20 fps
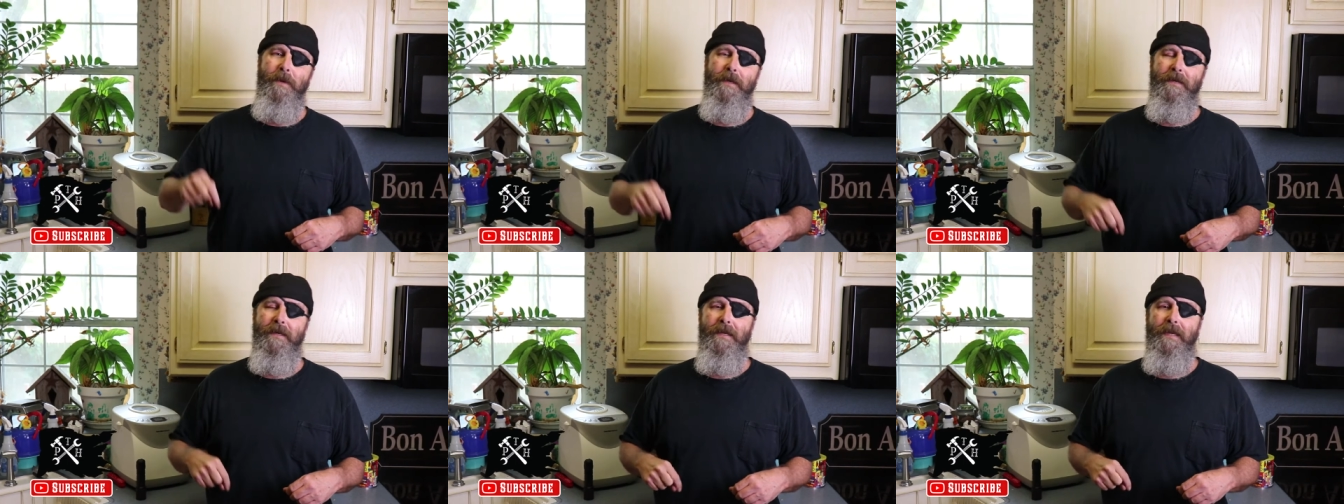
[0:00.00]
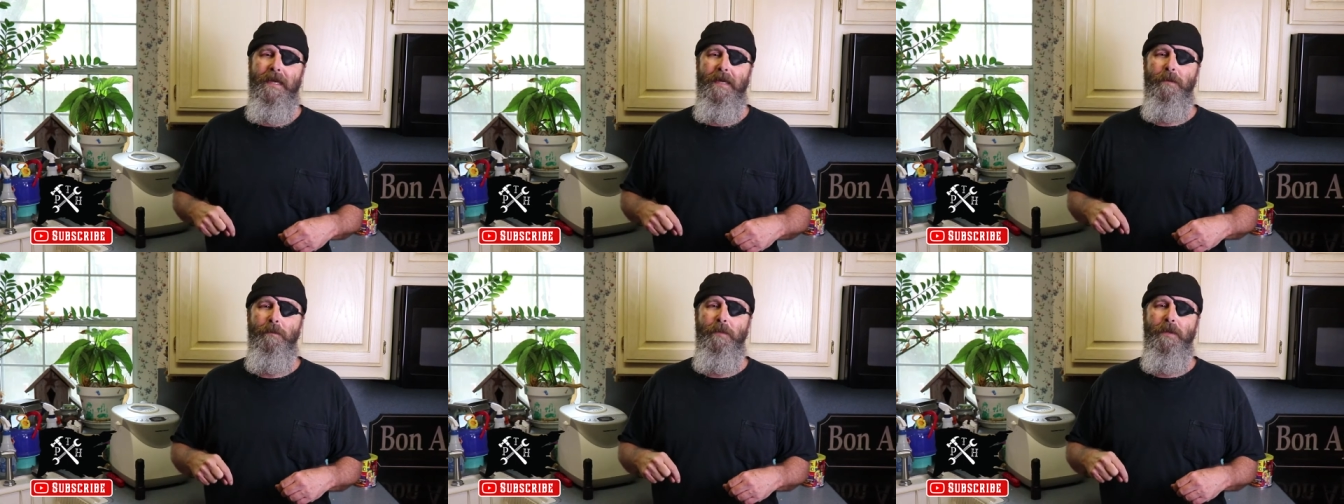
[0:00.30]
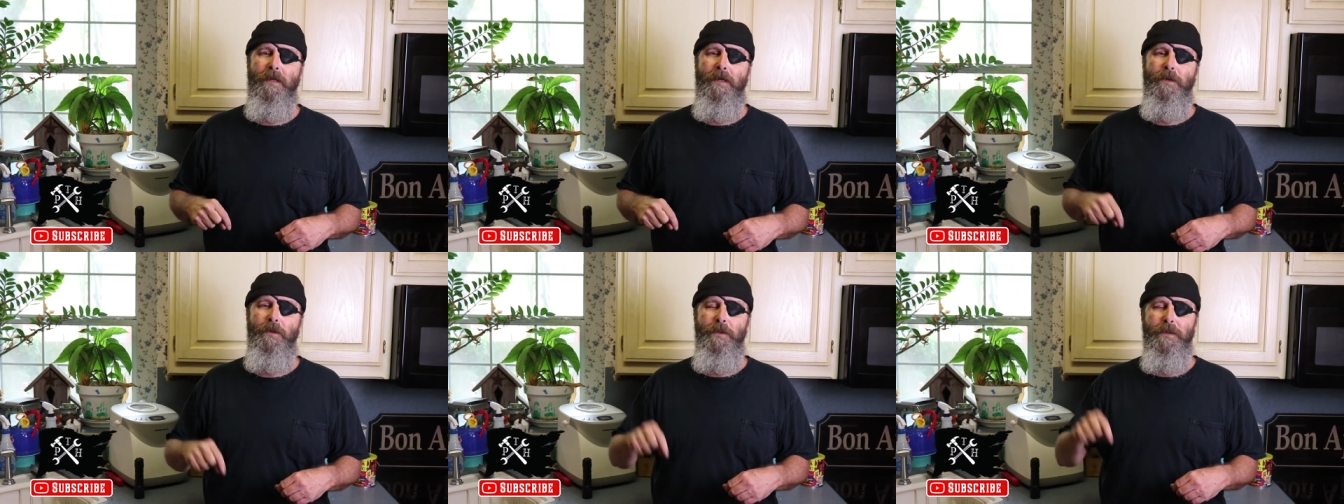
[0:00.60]
button down
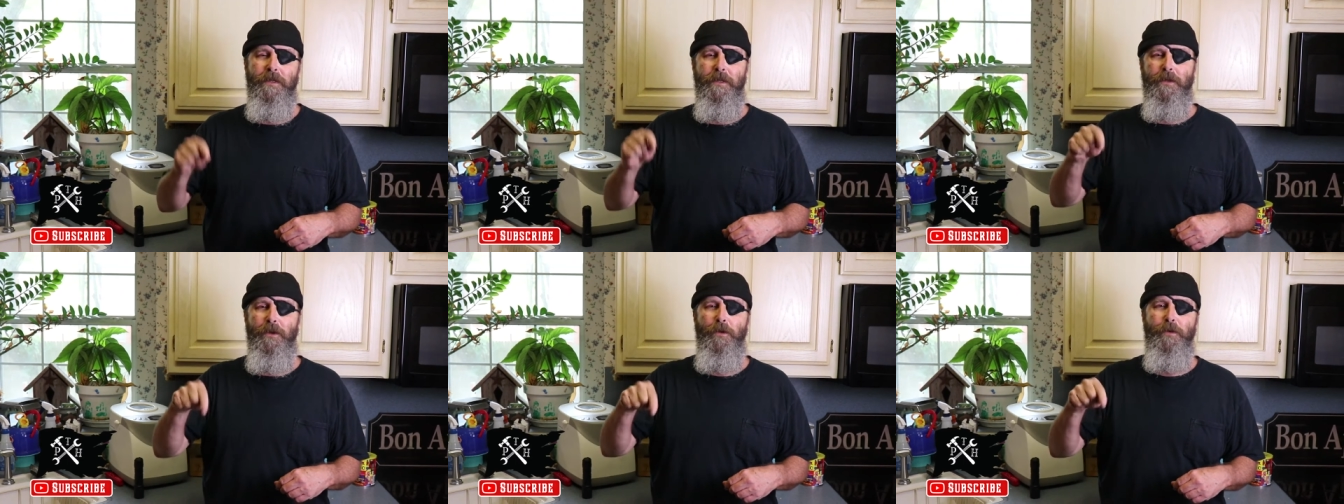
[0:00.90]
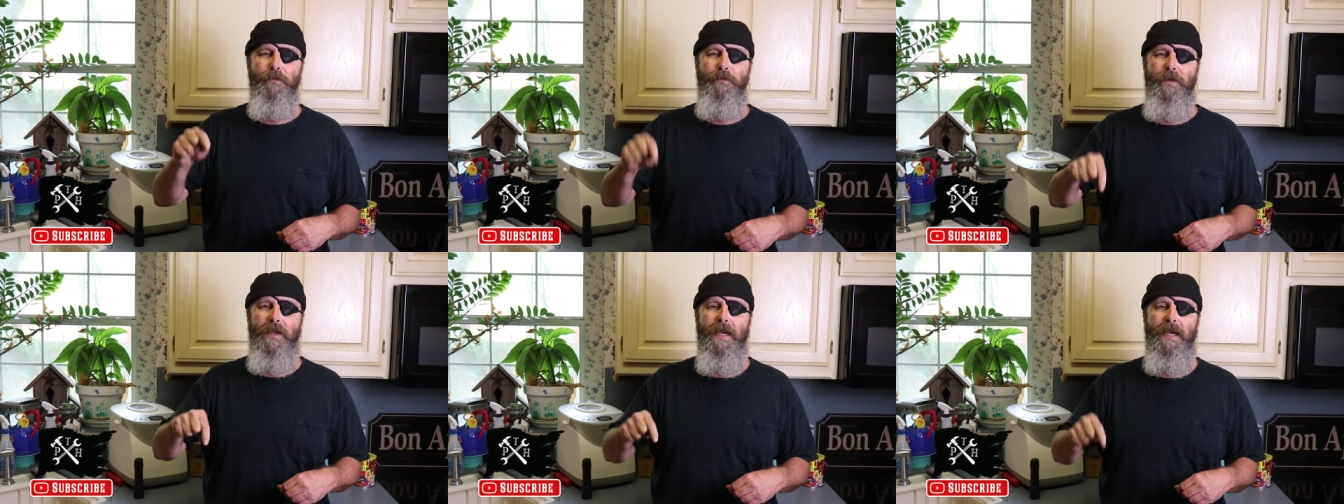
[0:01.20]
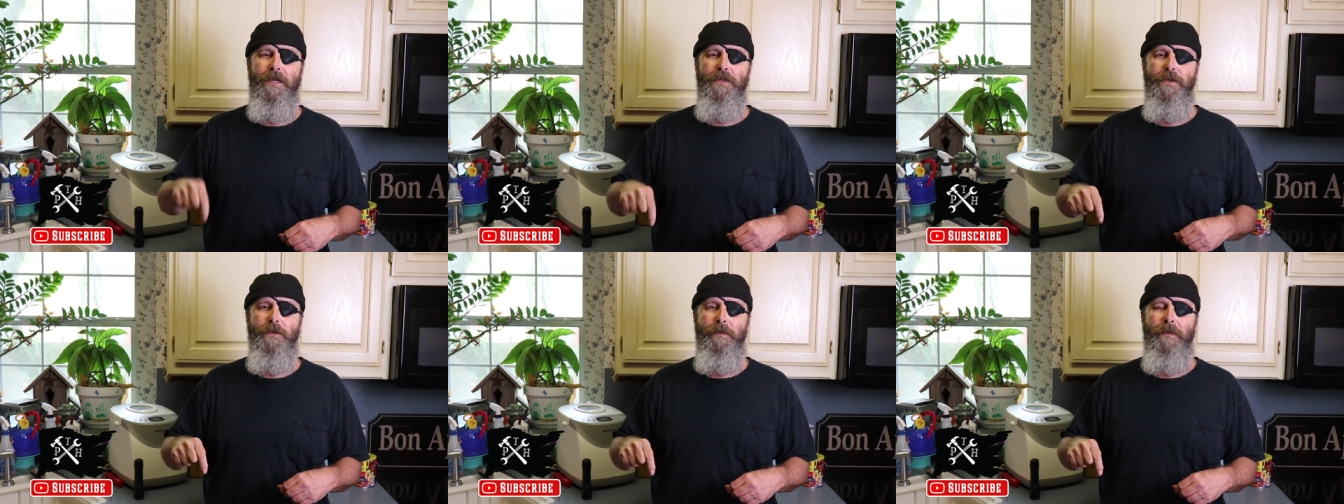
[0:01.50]
below and the
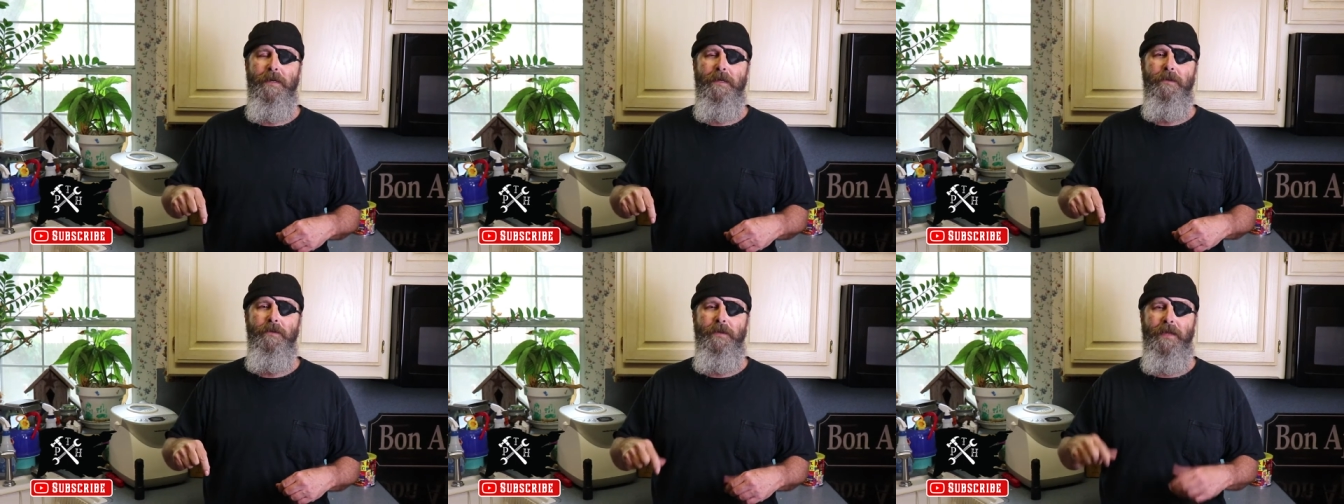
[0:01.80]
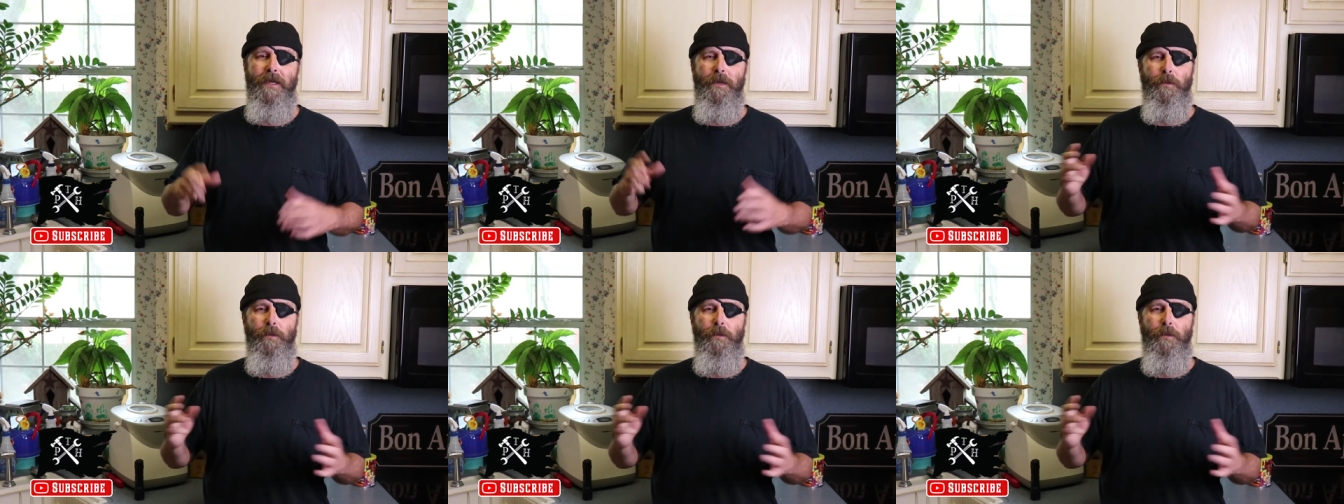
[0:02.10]
notification bell and